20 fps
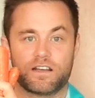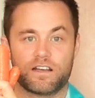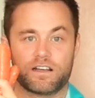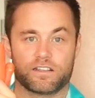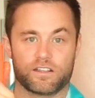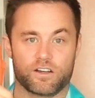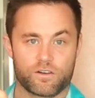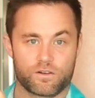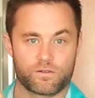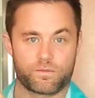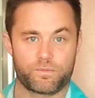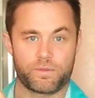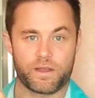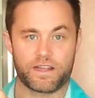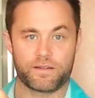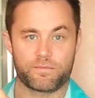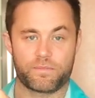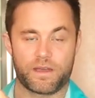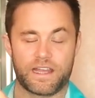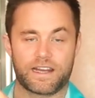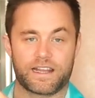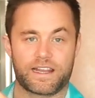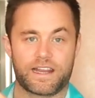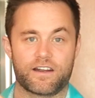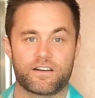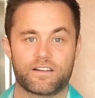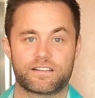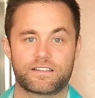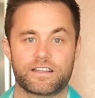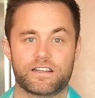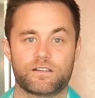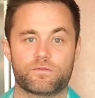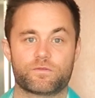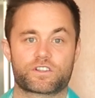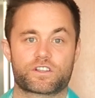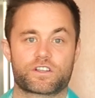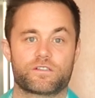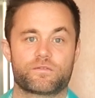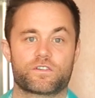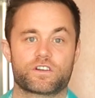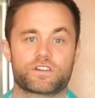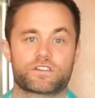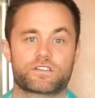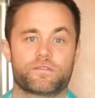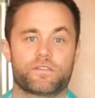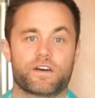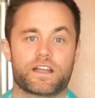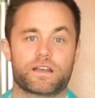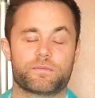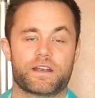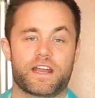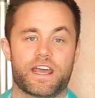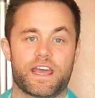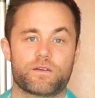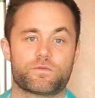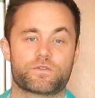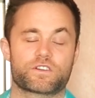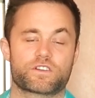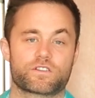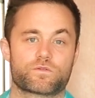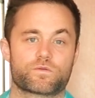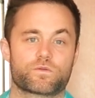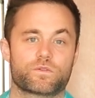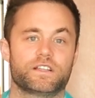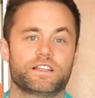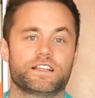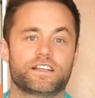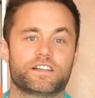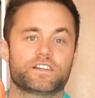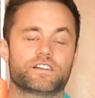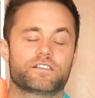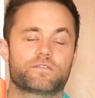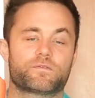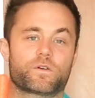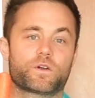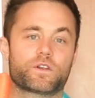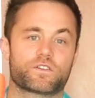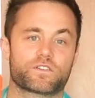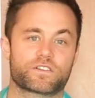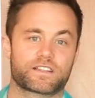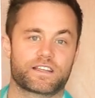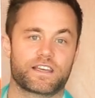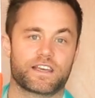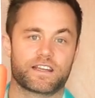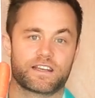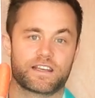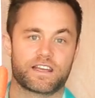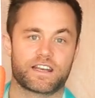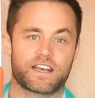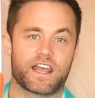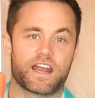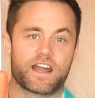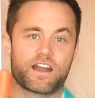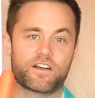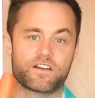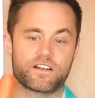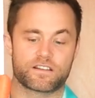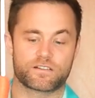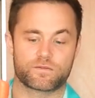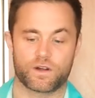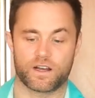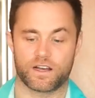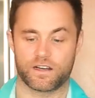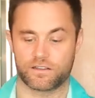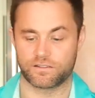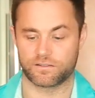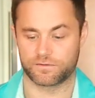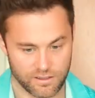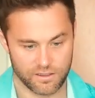loaded with beta carotene, which converts to vitamin A, which is really good for your skin and hair as well.